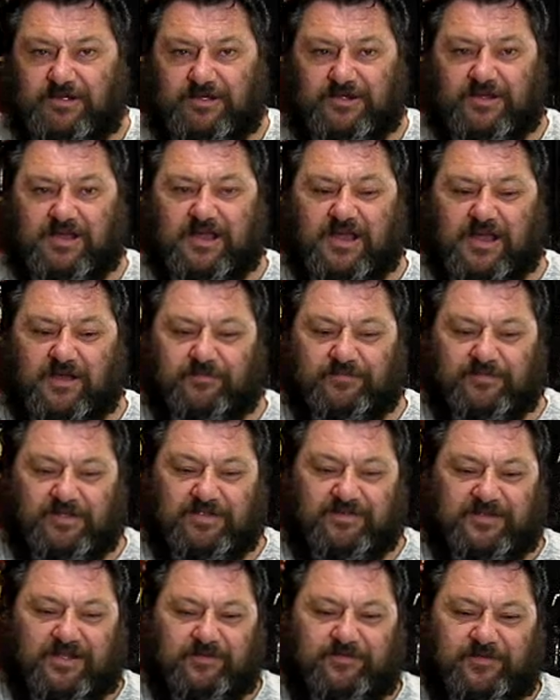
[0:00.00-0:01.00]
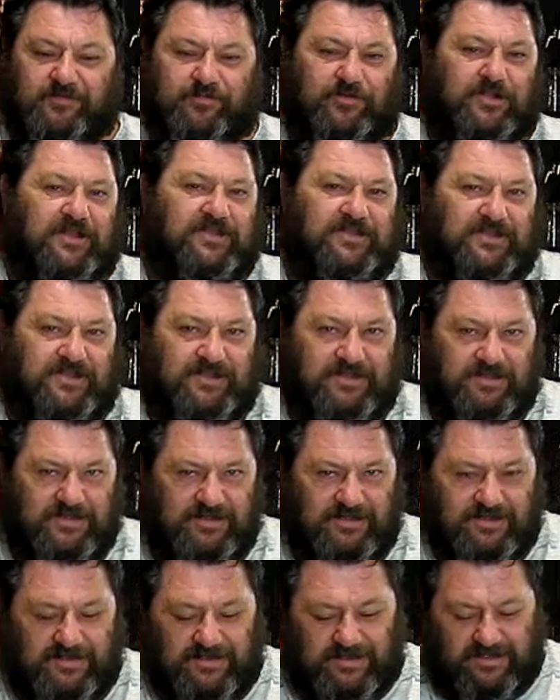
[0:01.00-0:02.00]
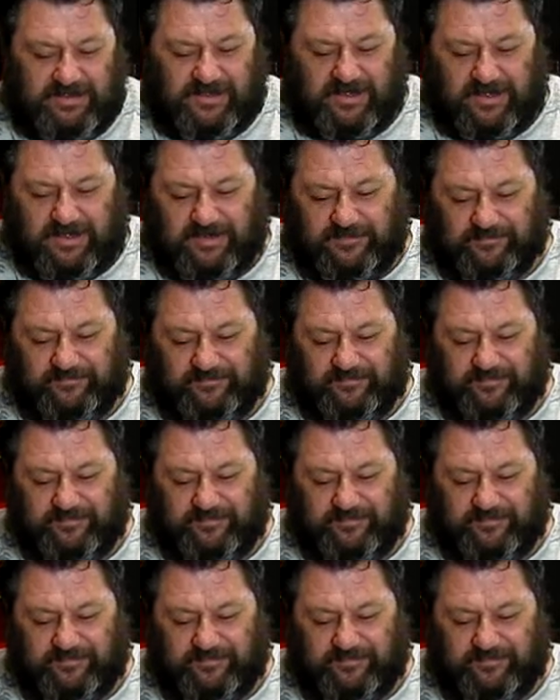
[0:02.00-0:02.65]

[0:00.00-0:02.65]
Um, it's going to be plenty. Uh, hmm.